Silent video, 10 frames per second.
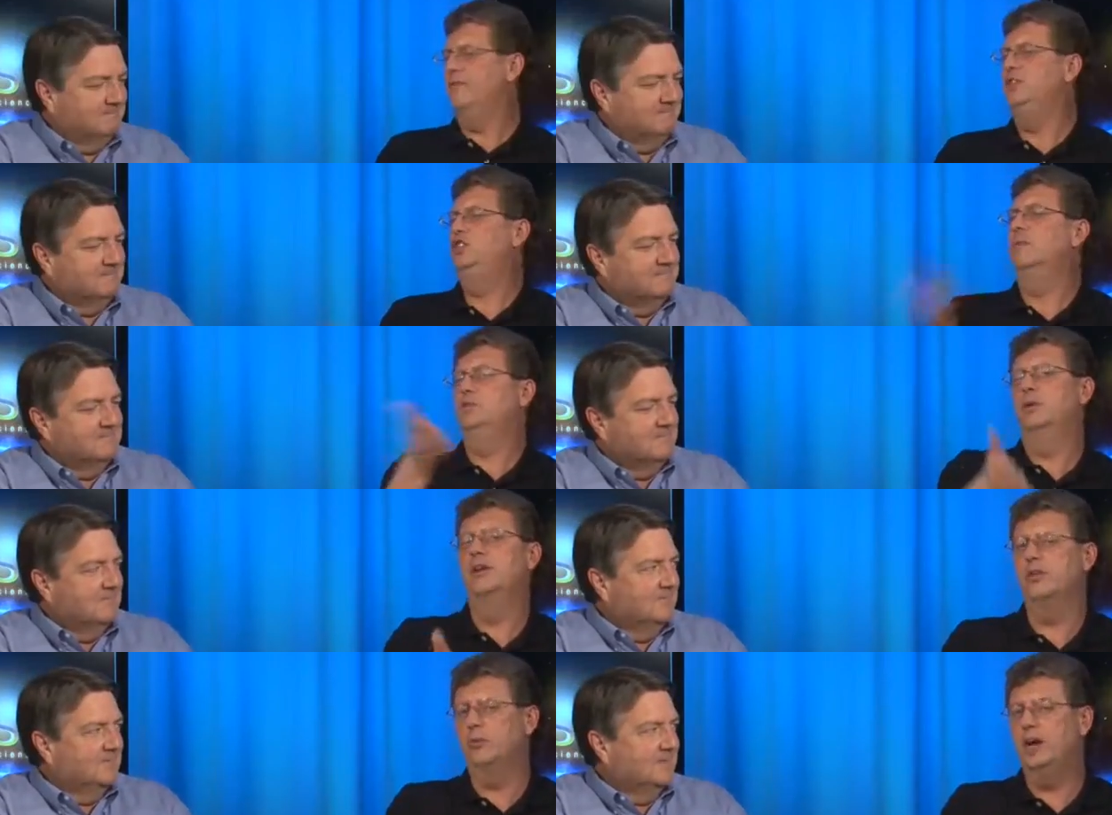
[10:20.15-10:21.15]
Speaker 1: we jump to
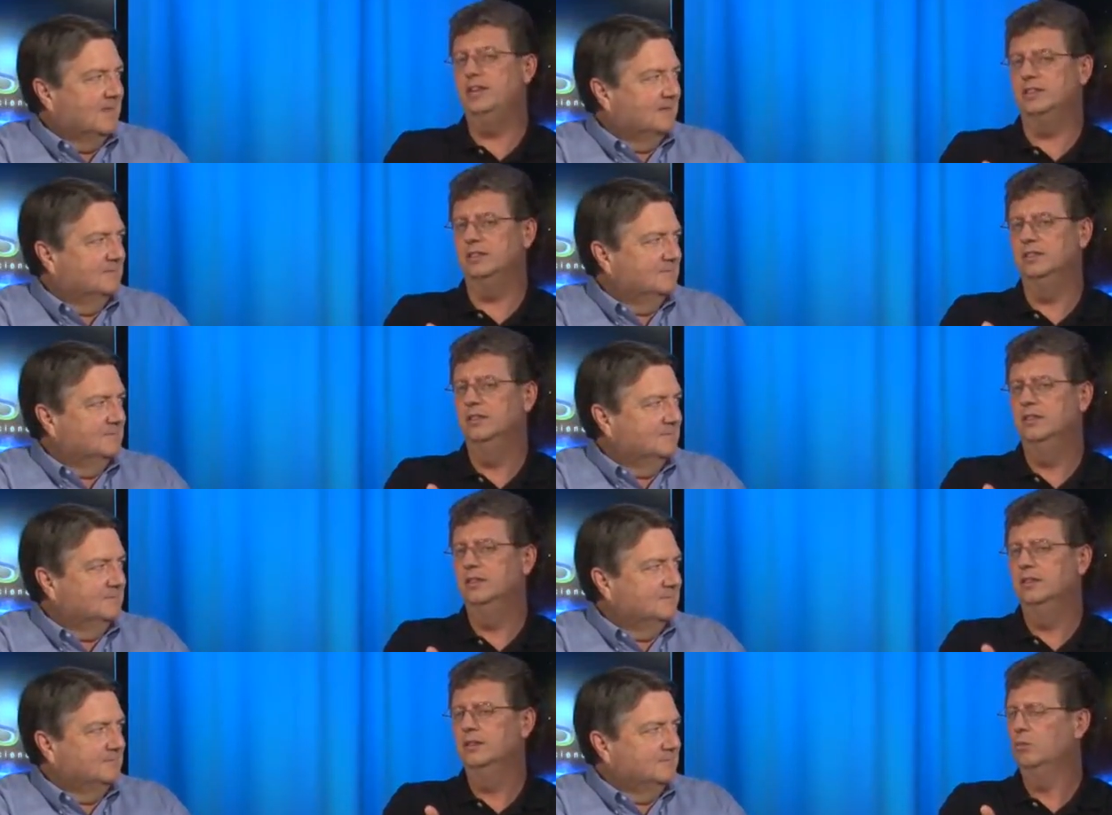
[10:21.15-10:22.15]
another raisin,
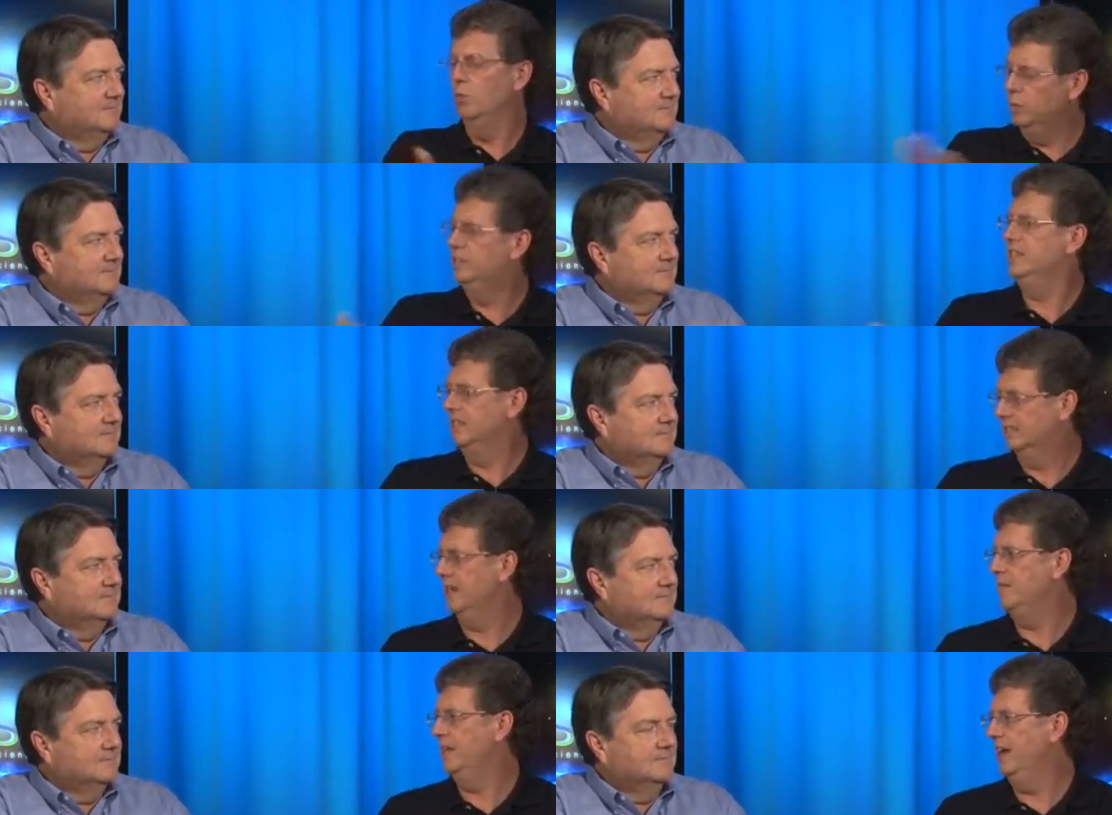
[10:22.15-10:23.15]
we would see the
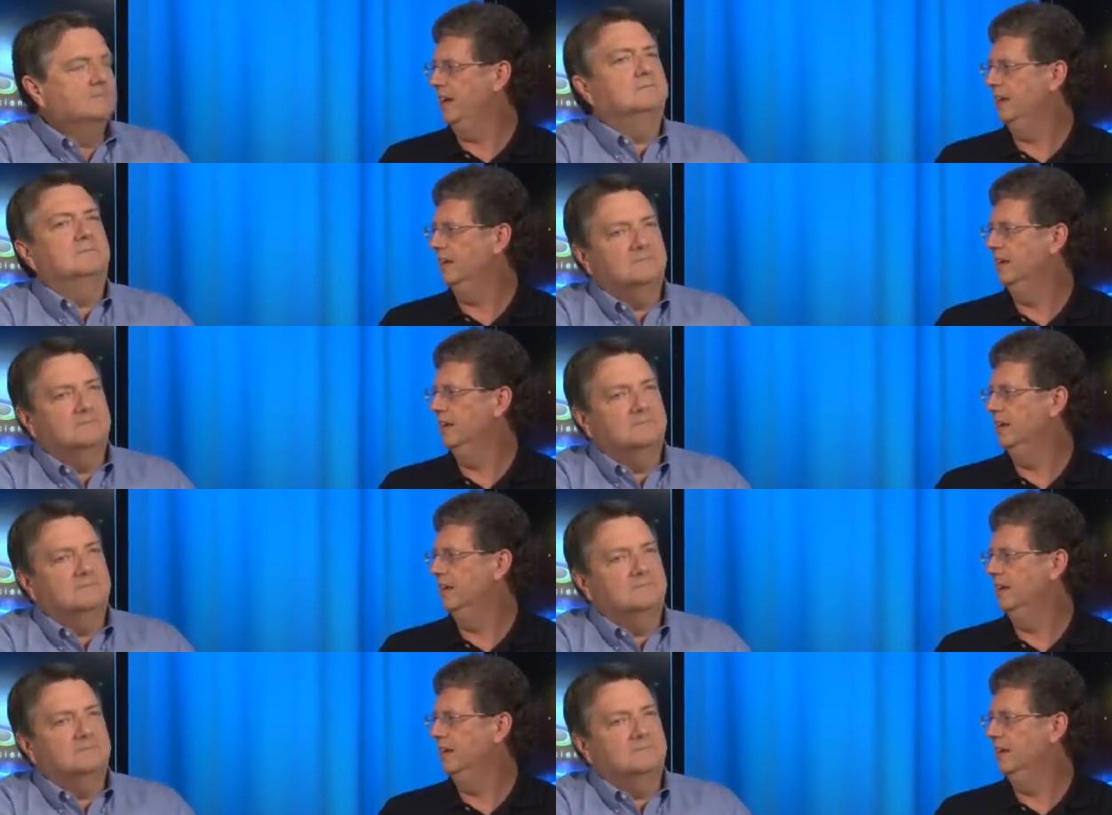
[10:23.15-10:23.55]
same thing.